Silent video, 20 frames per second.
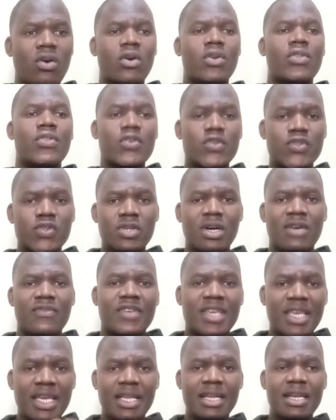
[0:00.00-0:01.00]
all those who
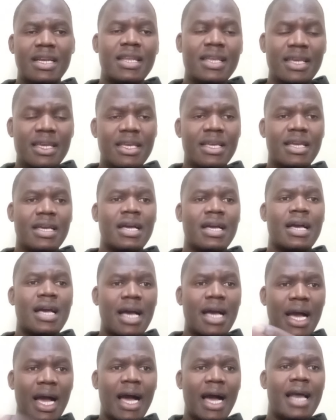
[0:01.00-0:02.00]
have killed
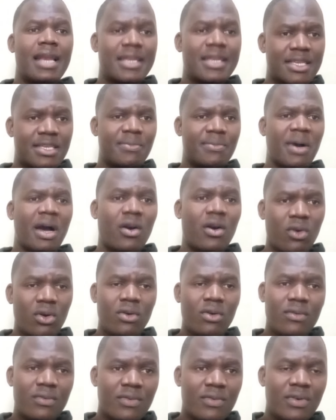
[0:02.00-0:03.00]
Ali Kibao,